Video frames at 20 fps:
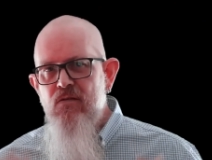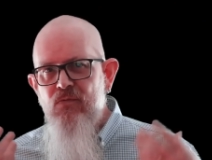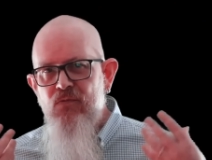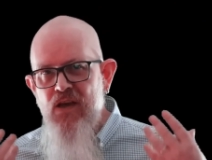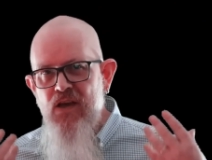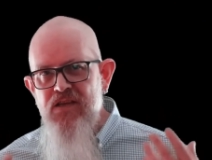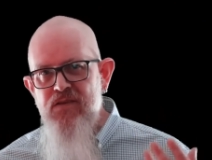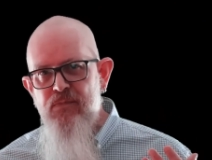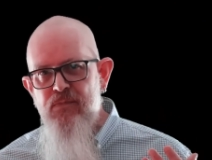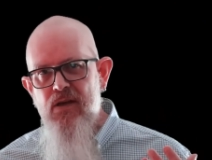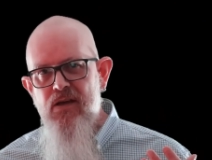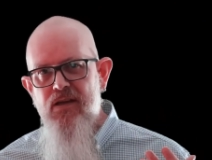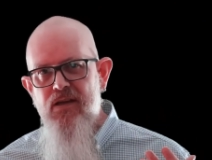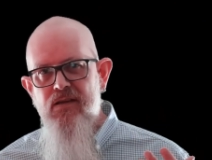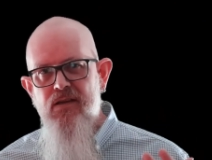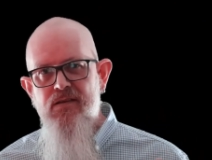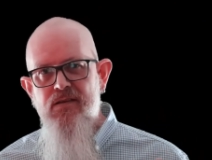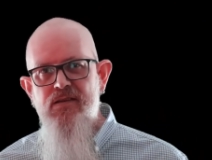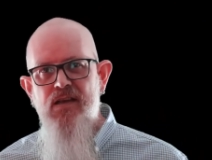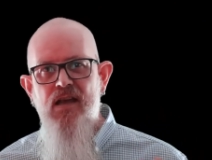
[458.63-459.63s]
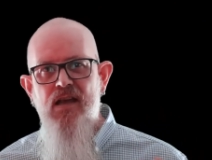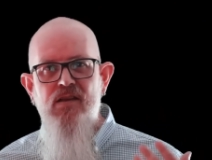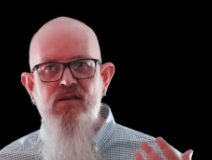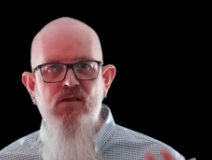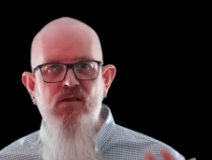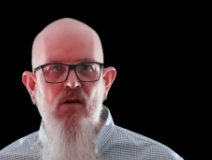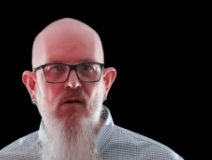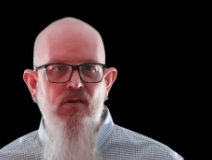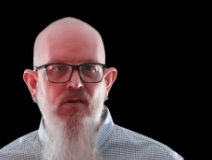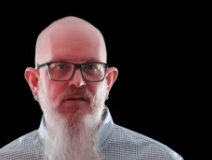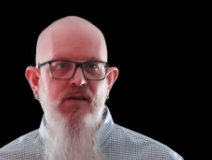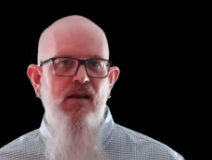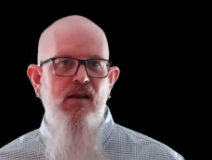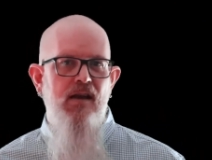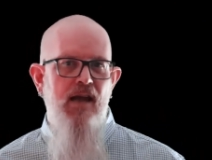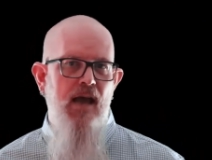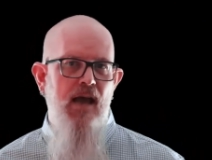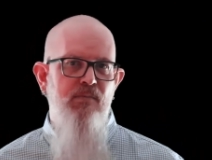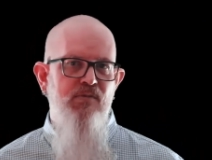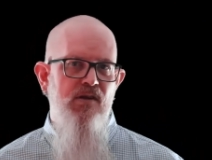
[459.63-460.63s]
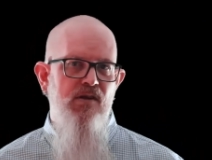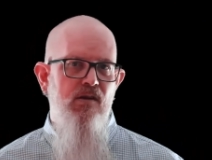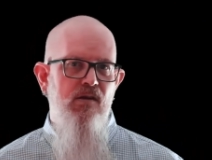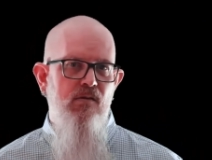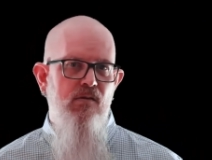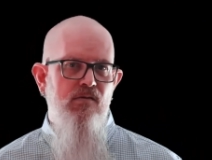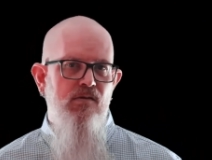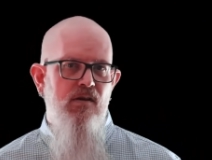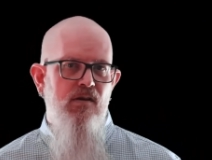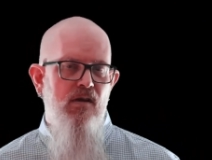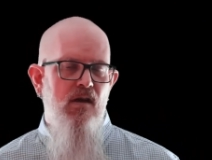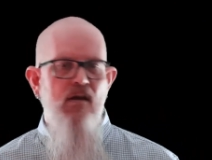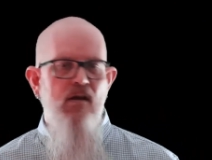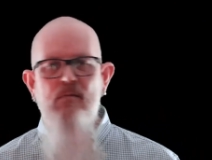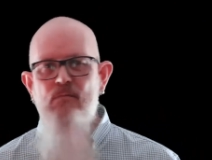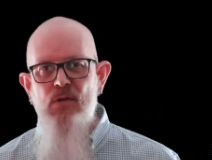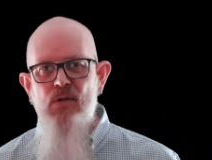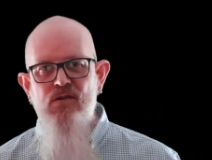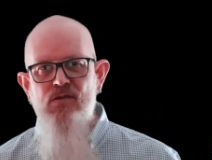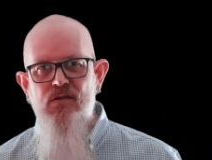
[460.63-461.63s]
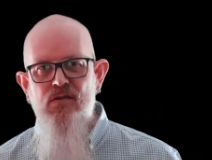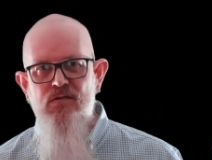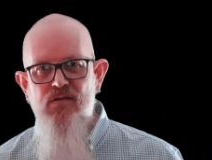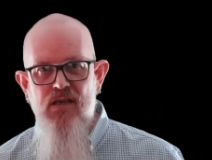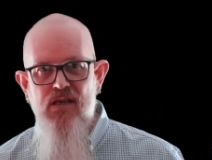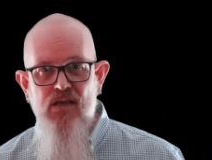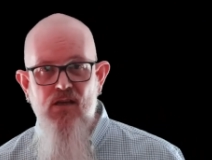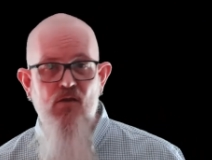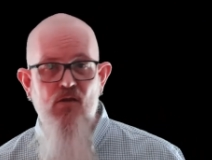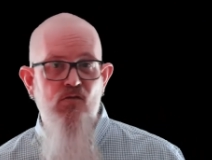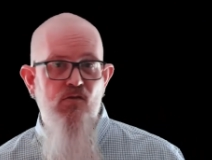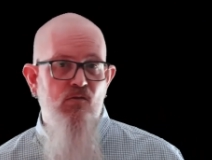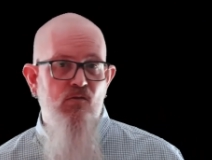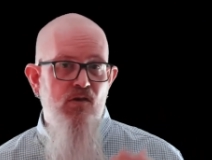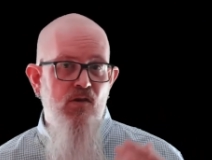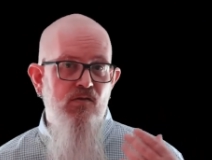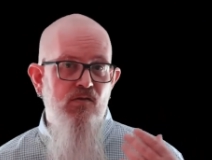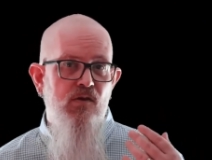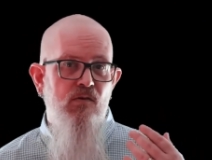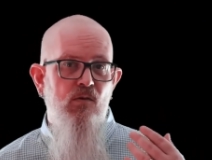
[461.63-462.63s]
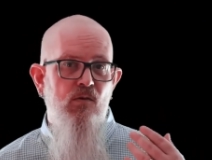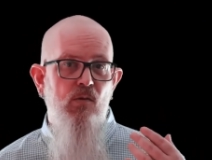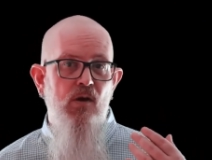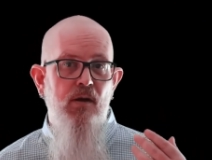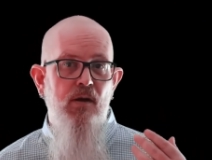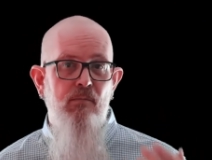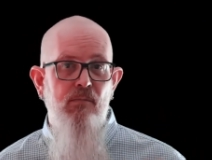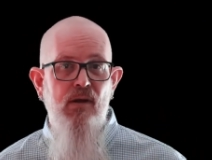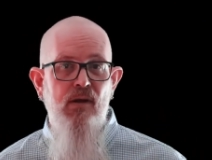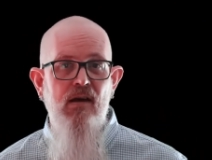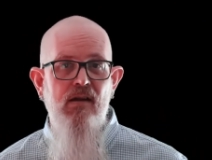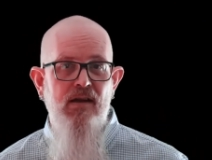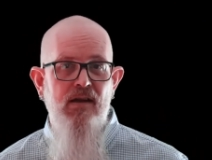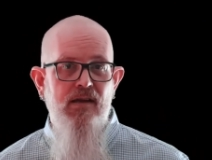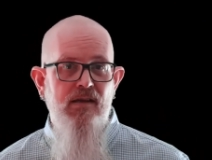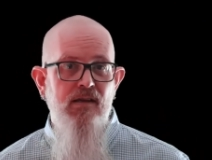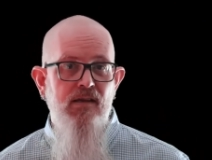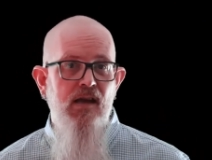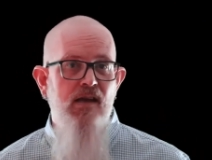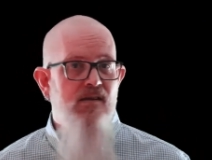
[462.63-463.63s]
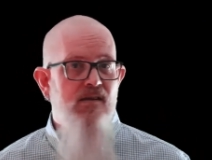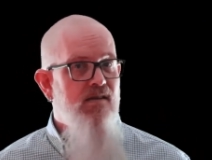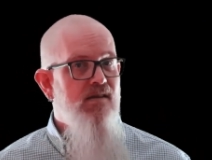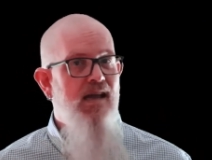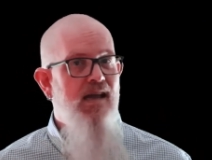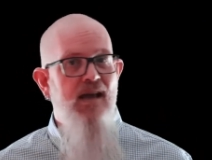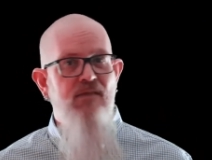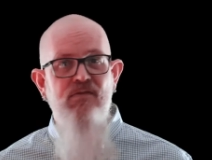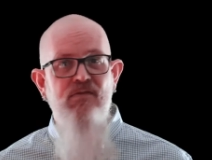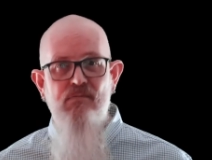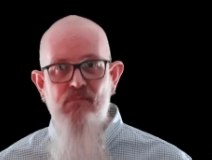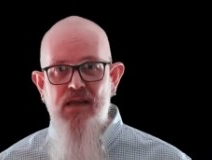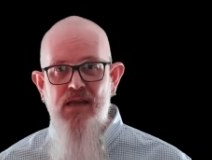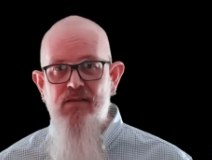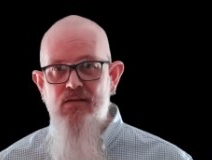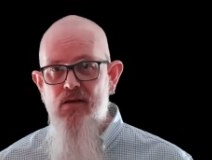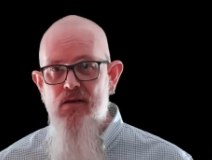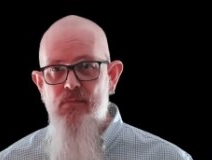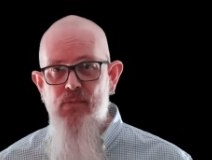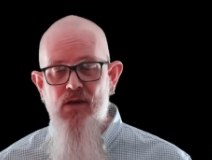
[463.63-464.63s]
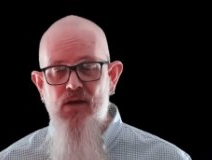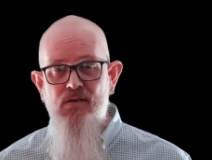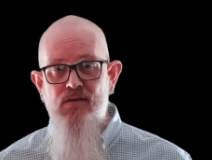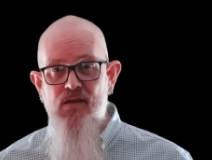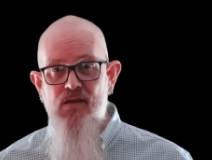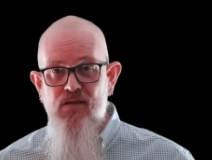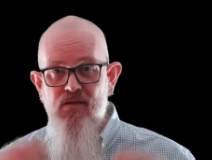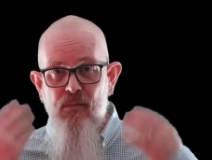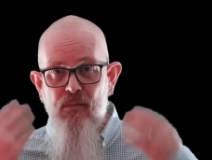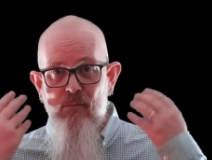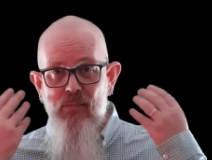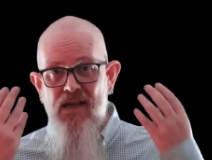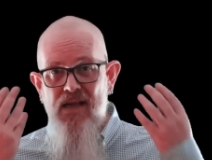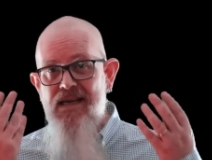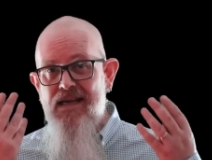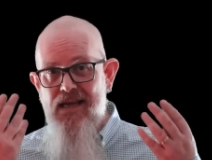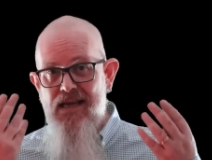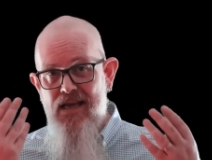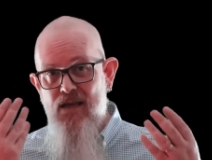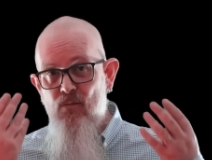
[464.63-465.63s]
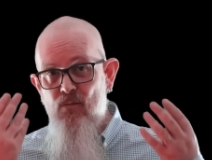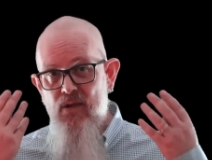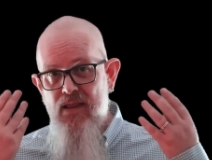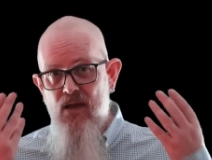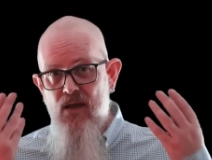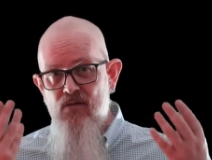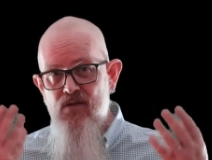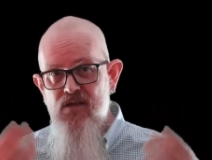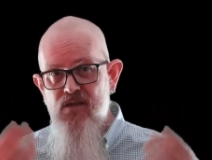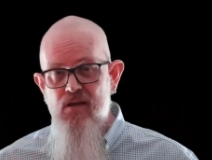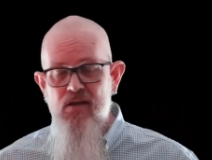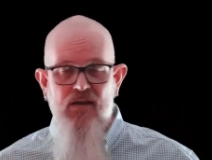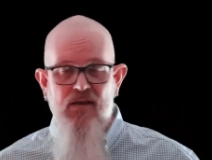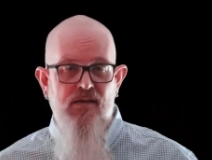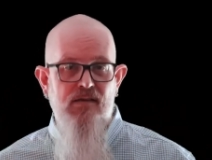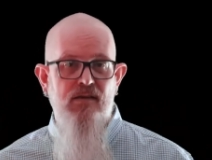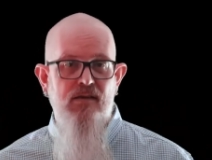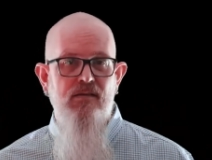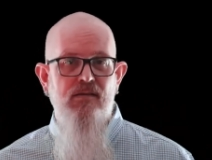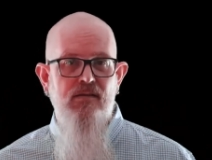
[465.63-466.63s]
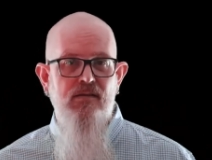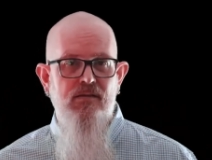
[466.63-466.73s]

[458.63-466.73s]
Face blindness is not an absolute, much as the usual use of the word blind doesn't have to mean that a person is completely without sight.